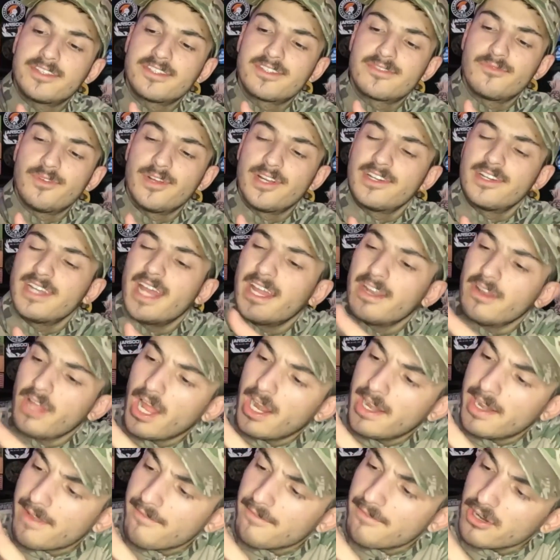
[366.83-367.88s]
weird. I
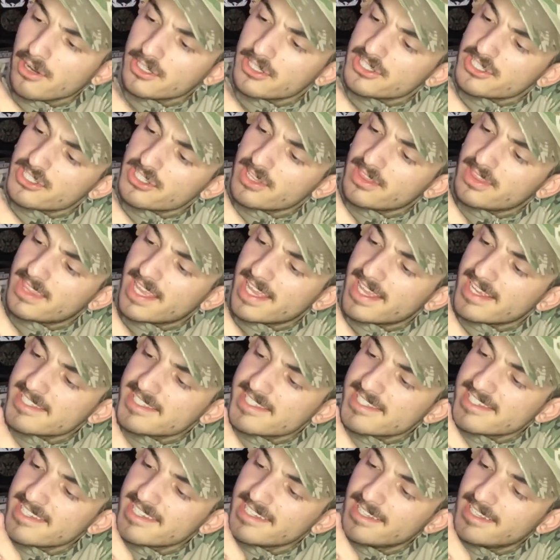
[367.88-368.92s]
never understood
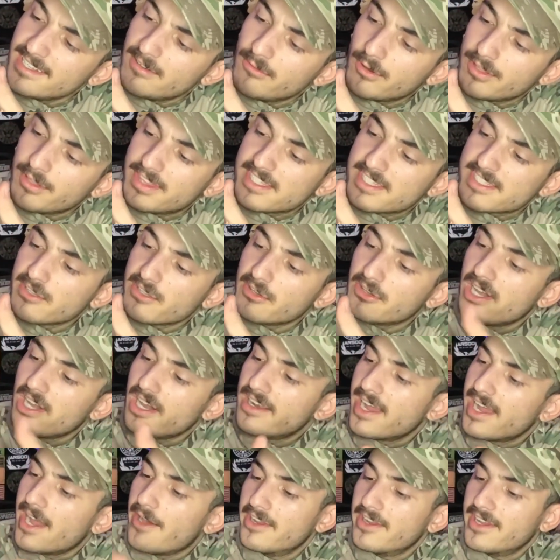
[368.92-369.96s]
this, what this little
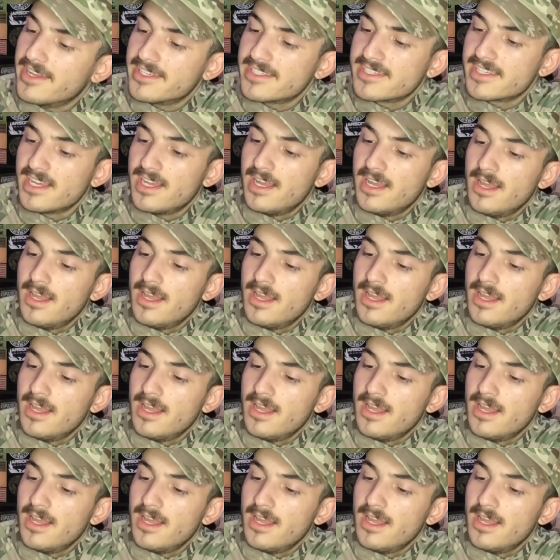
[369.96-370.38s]
cutout is.